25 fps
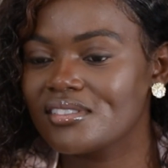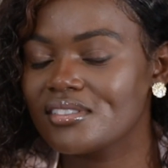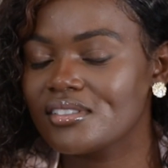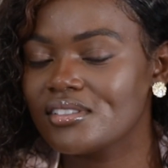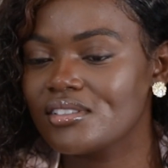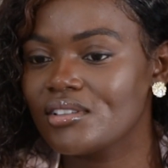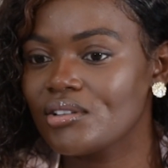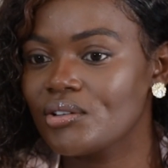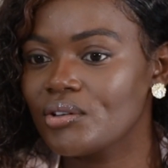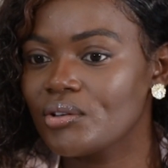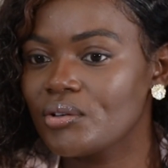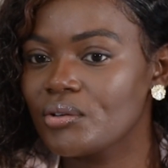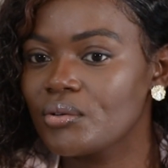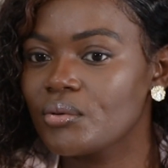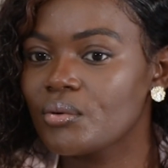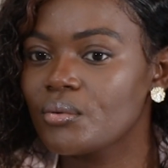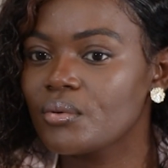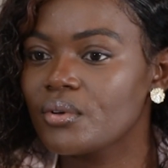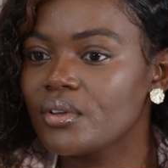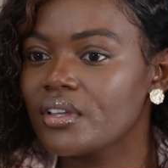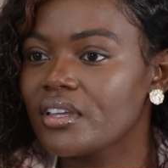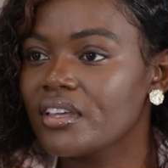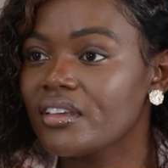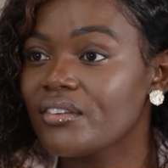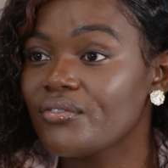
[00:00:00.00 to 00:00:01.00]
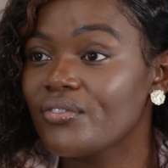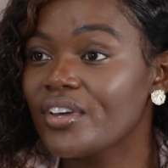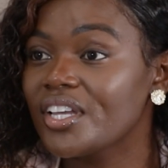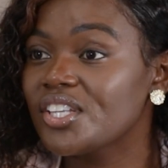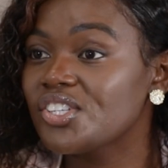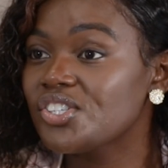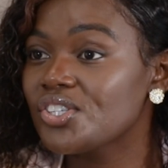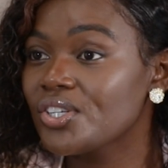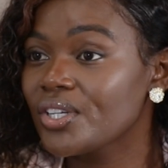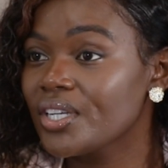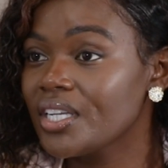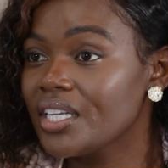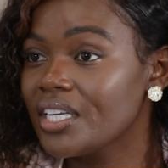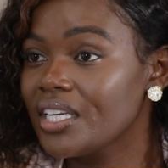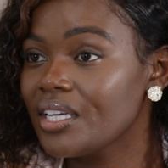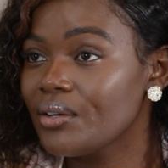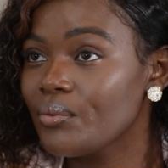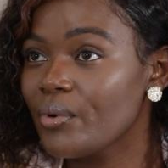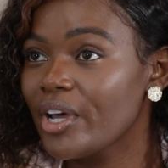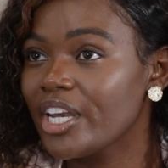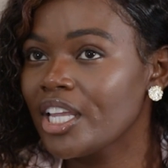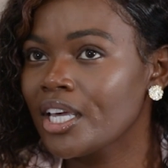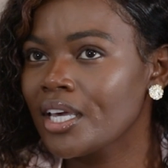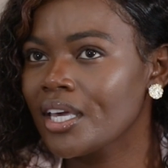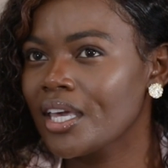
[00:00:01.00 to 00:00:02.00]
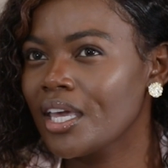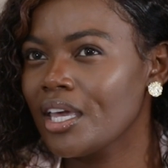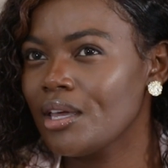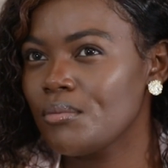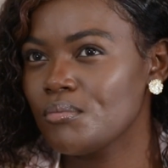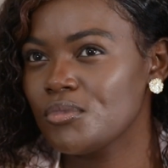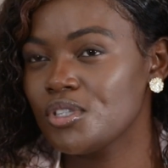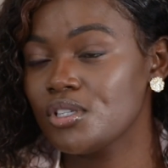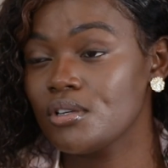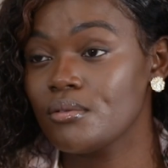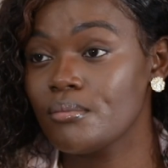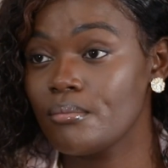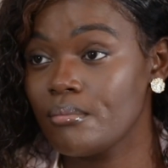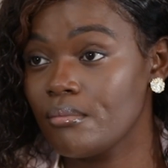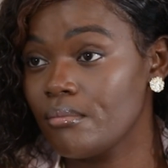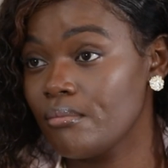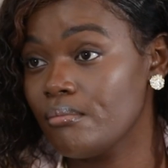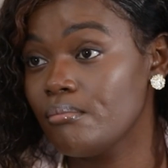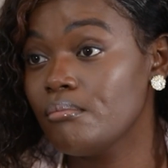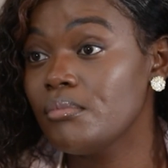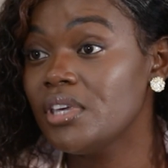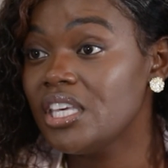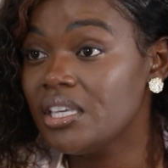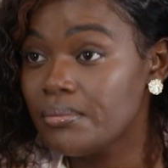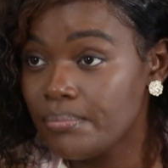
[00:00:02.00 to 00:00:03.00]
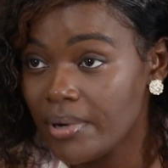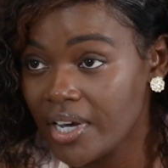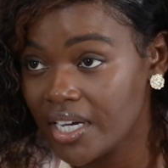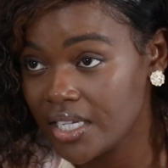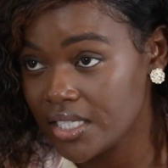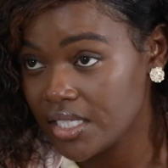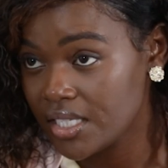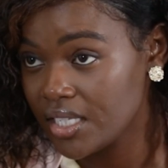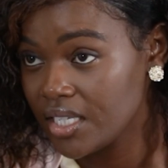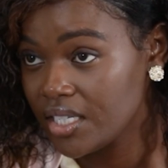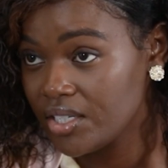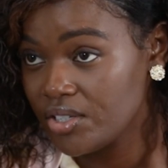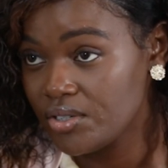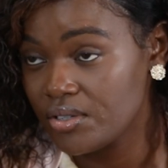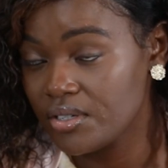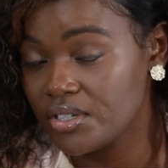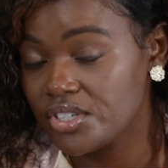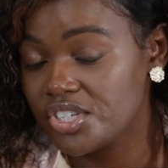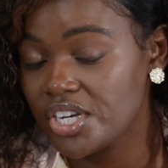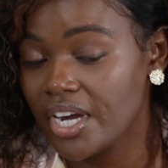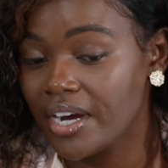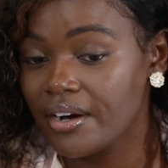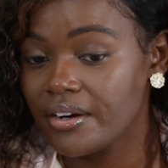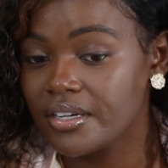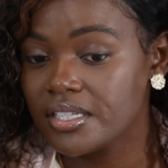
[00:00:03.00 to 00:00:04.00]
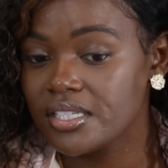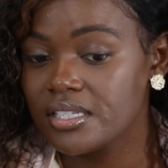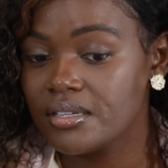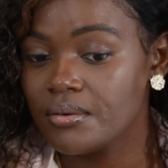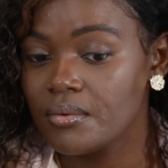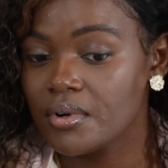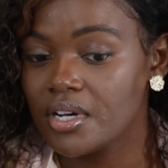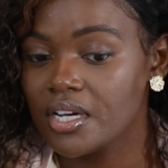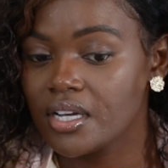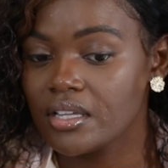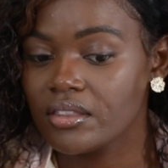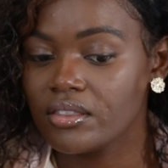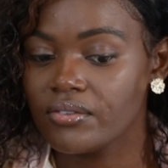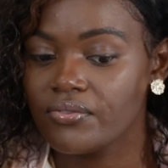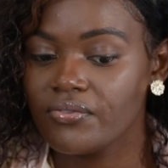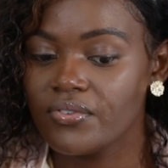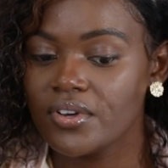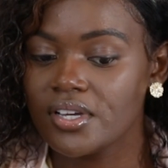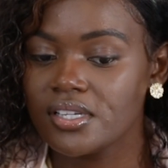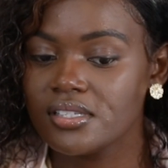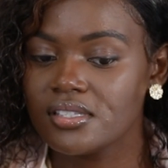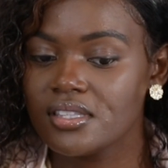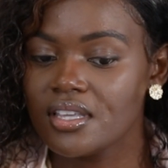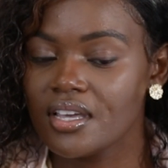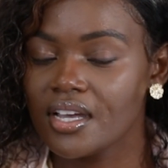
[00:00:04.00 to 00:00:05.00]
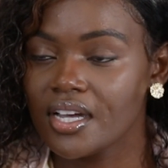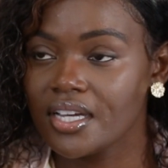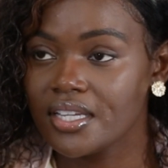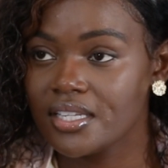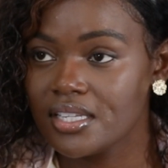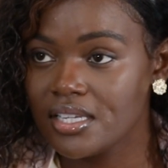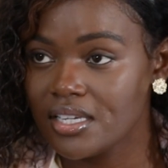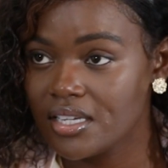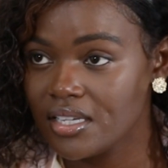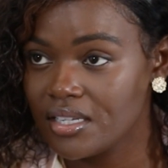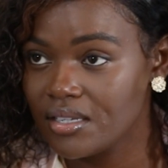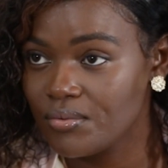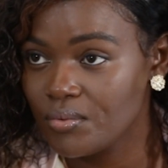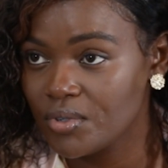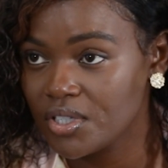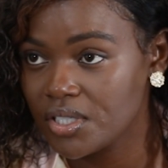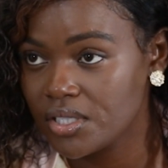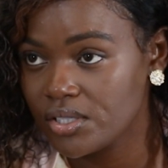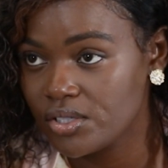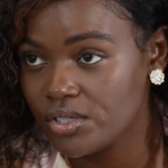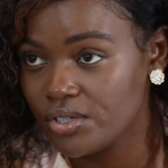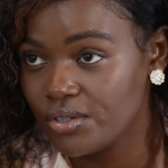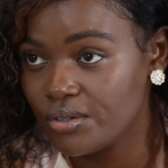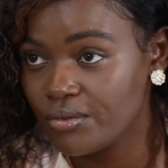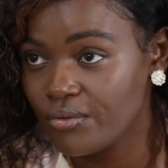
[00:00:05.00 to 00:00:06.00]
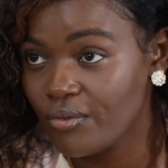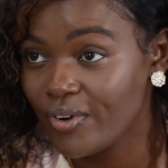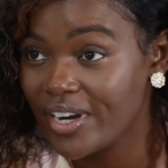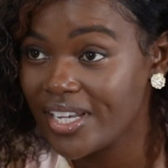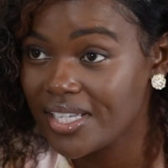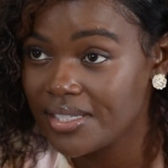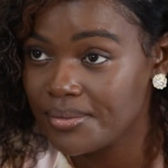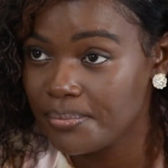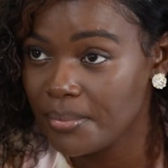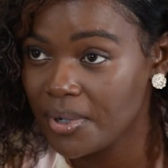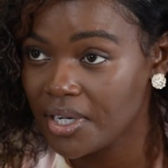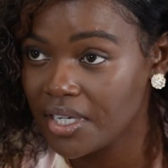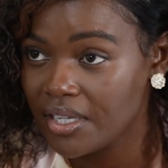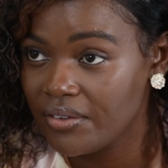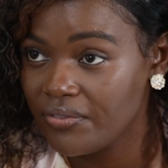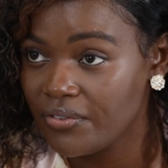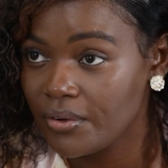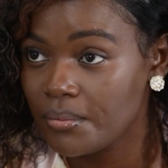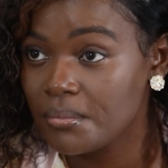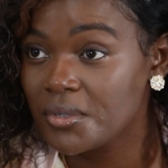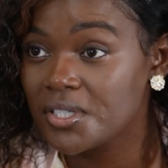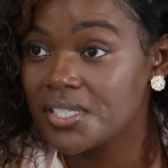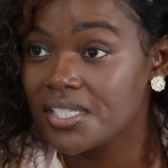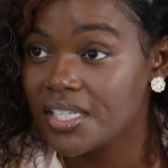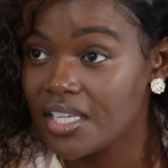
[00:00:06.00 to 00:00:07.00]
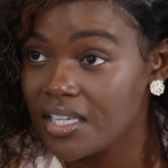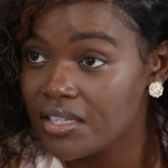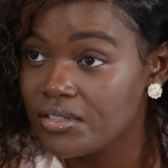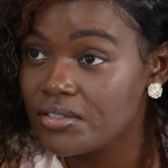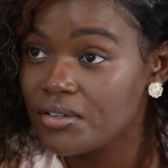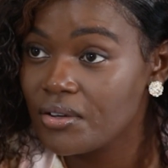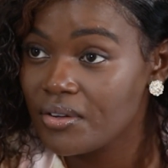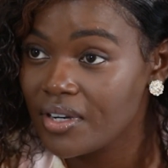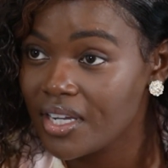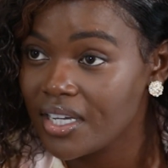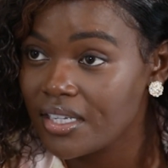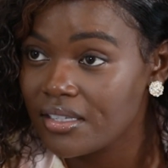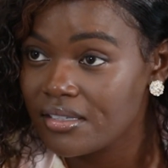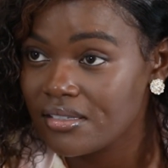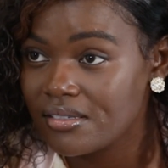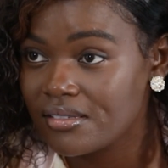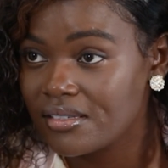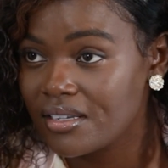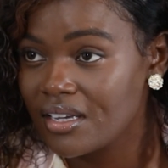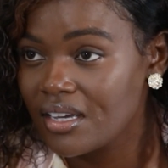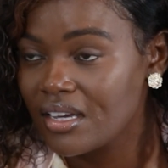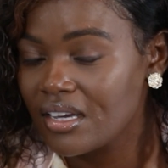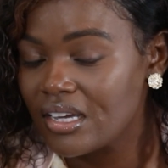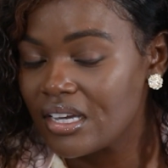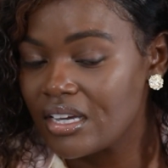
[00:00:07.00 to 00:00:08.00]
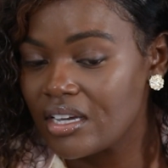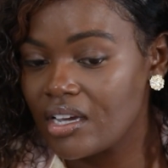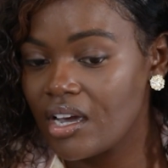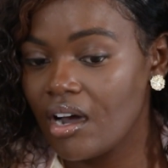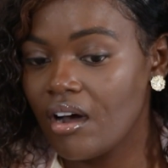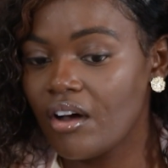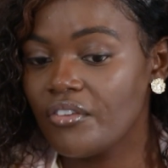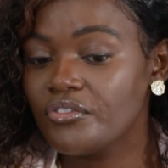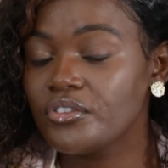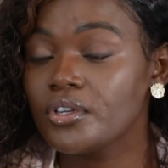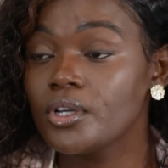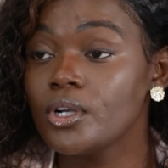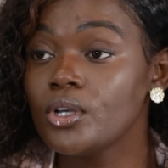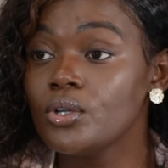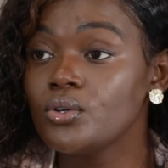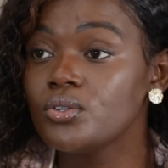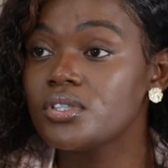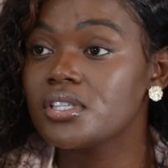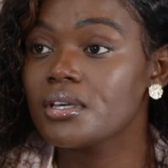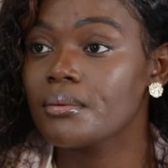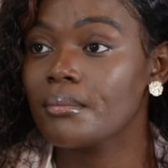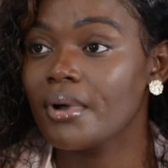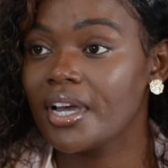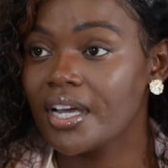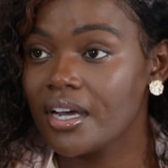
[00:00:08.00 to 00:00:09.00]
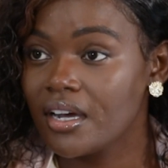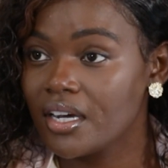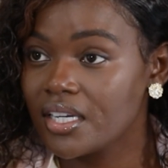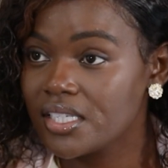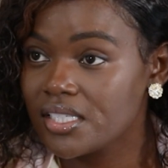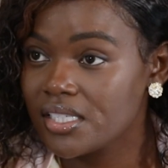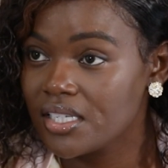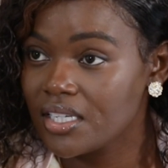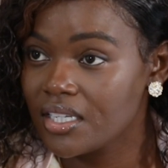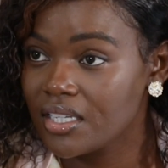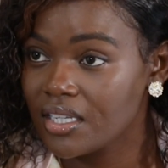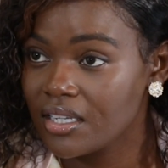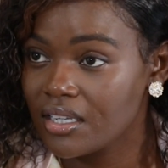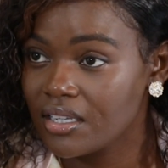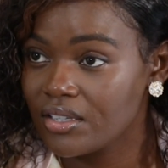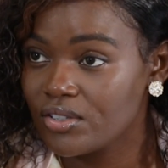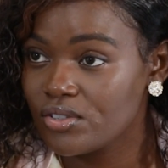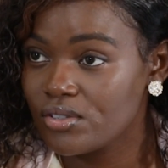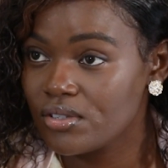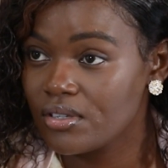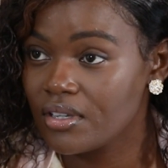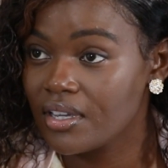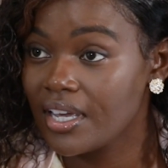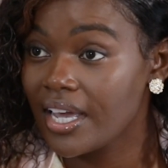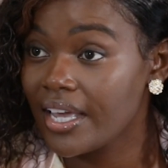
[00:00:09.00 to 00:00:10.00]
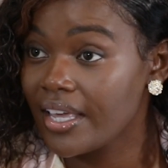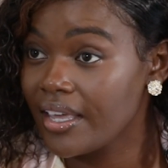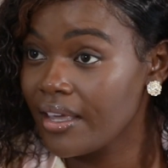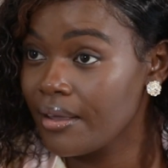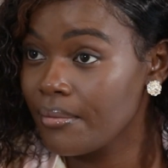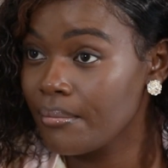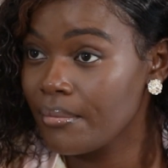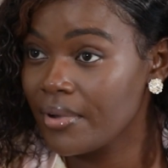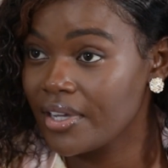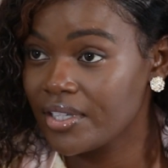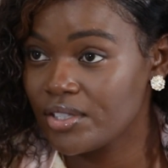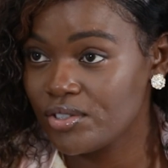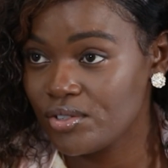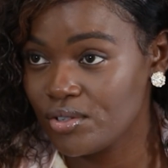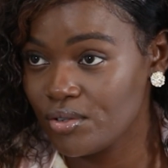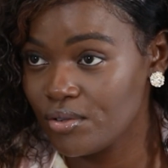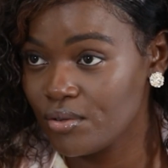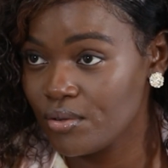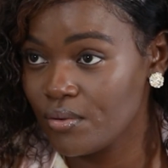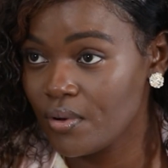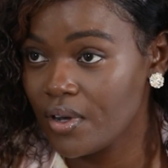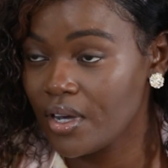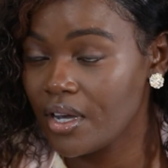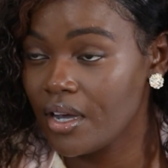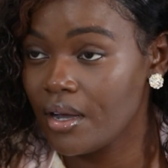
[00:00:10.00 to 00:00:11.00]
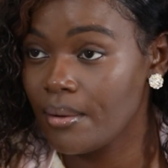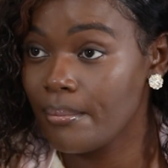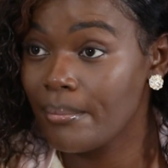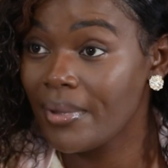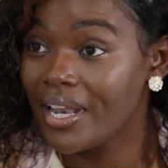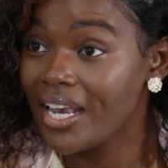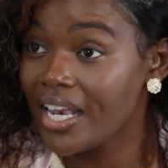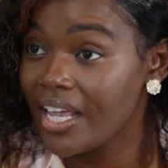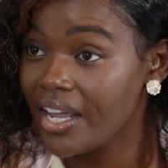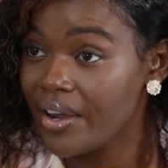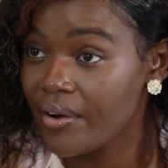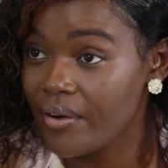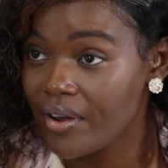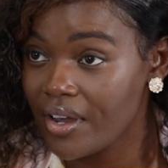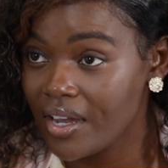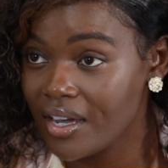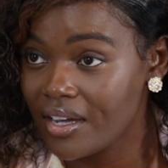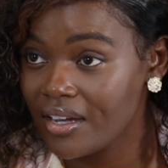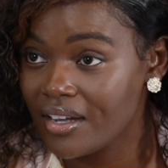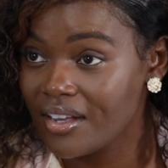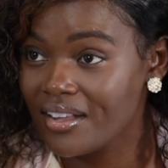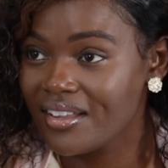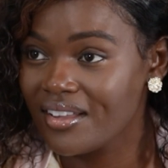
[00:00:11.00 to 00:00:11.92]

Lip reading: So eventually, when it came to me personally doing charity work, the first thing I did was to raise money for mosquito nets after losing my cousin Gayemba to malaria.